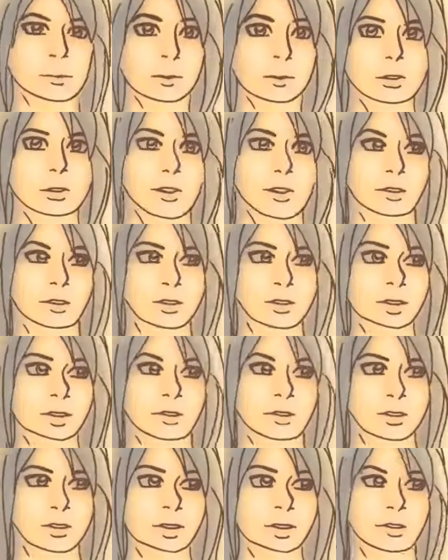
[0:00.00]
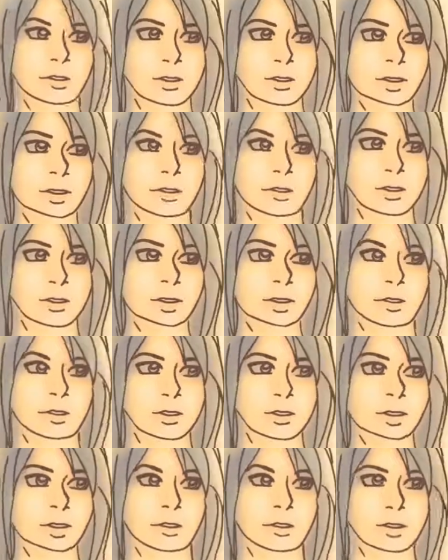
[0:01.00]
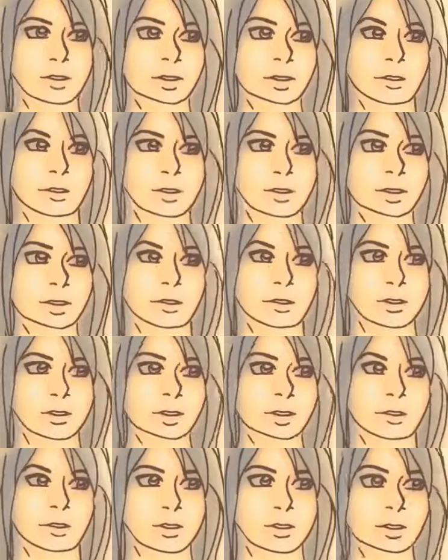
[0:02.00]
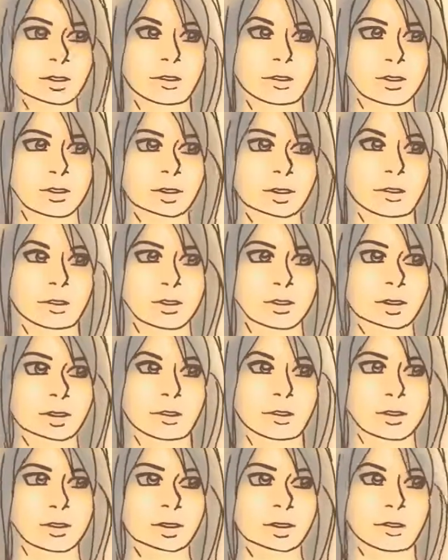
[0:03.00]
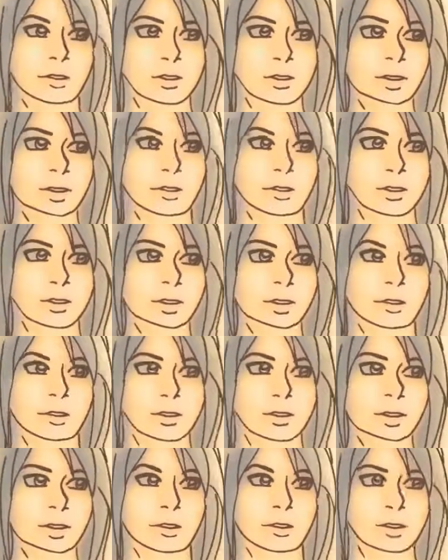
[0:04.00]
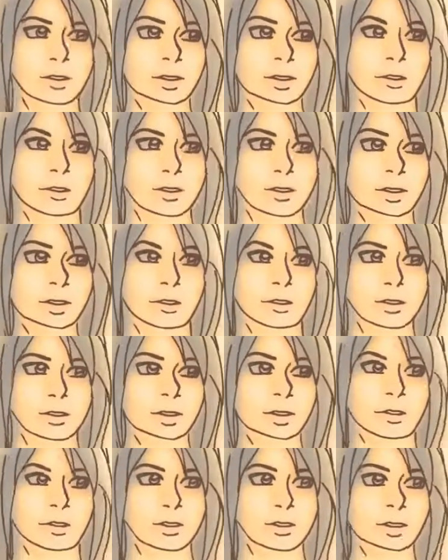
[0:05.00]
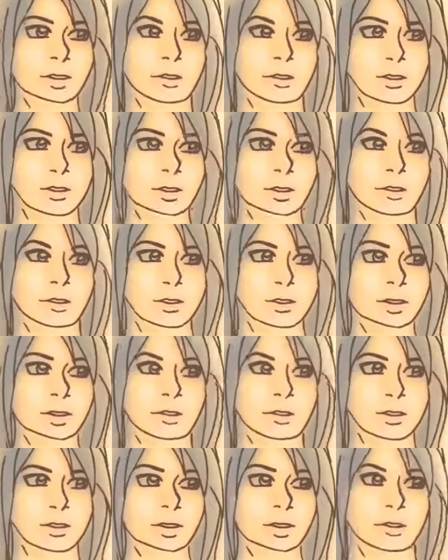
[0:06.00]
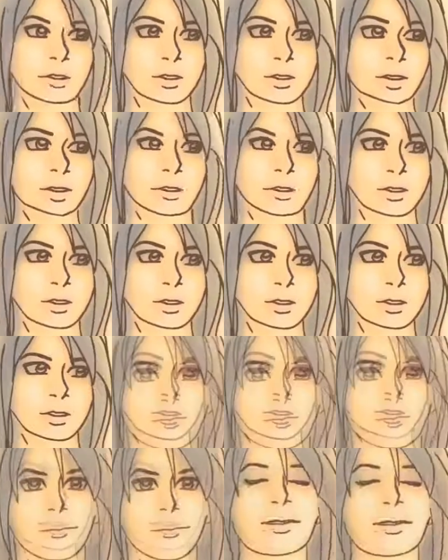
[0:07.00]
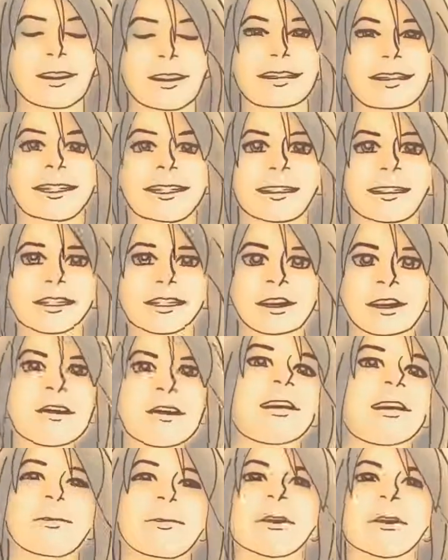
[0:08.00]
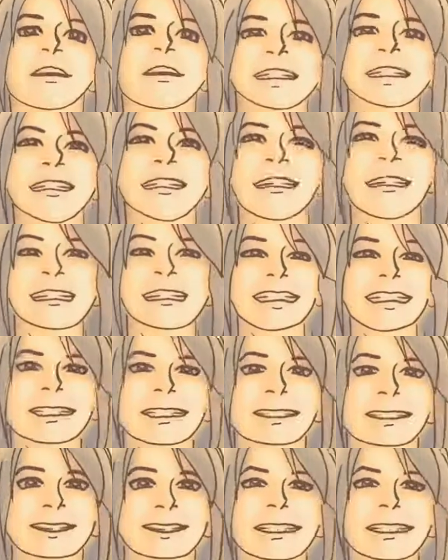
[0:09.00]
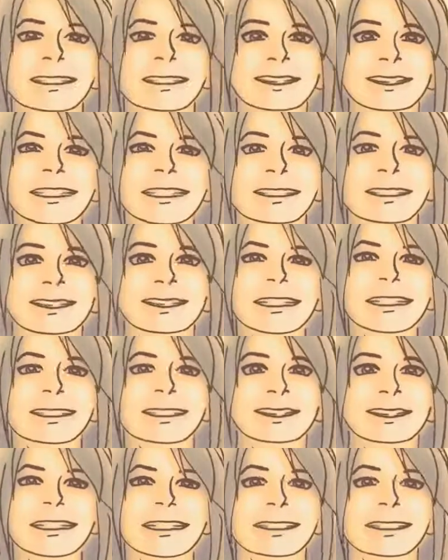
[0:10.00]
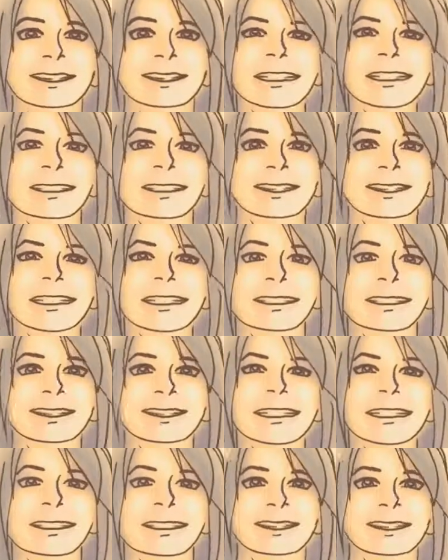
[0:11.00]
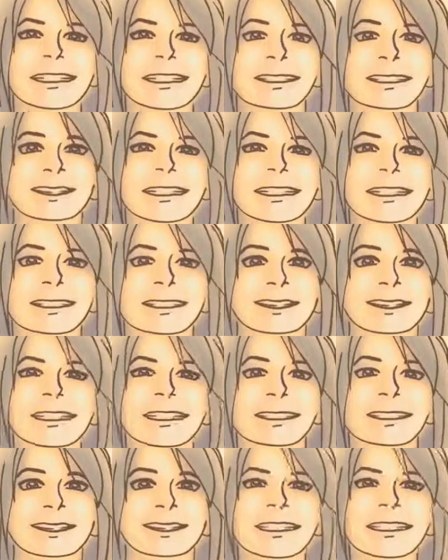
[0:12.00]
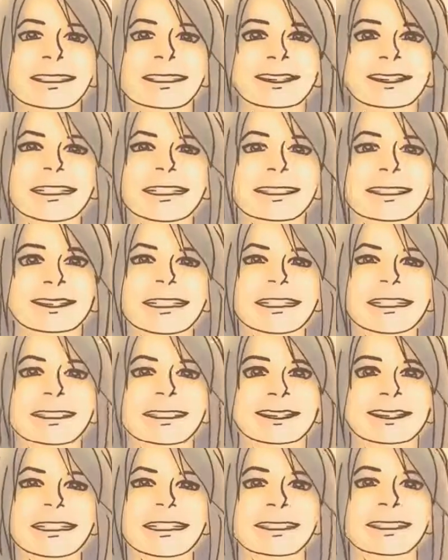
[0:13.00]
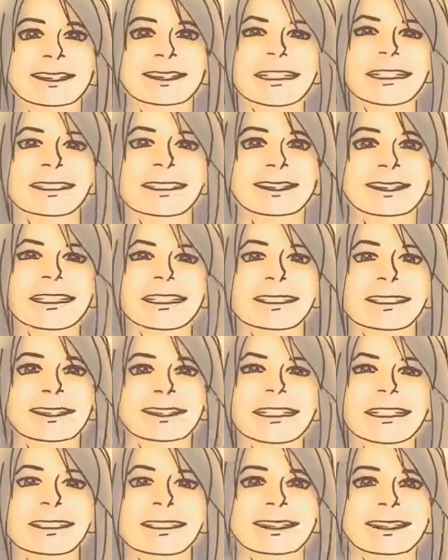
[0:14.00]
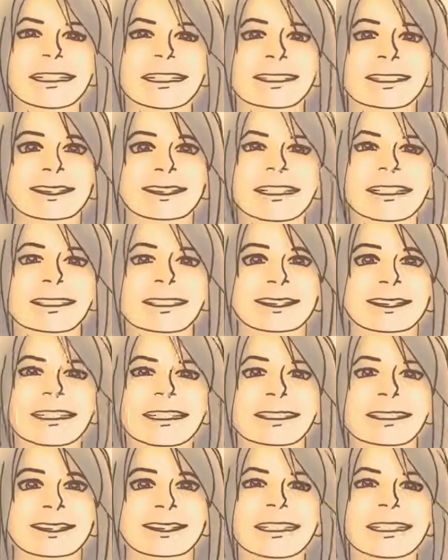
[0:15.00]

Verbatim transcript: My brother gave it to me. Say it? There we go, brother. He used to tour with band with a band loads when I was younger. This guitar has seen loads of crowds at gigs and festivals. That's awesome. All those loads. Why did he give it up?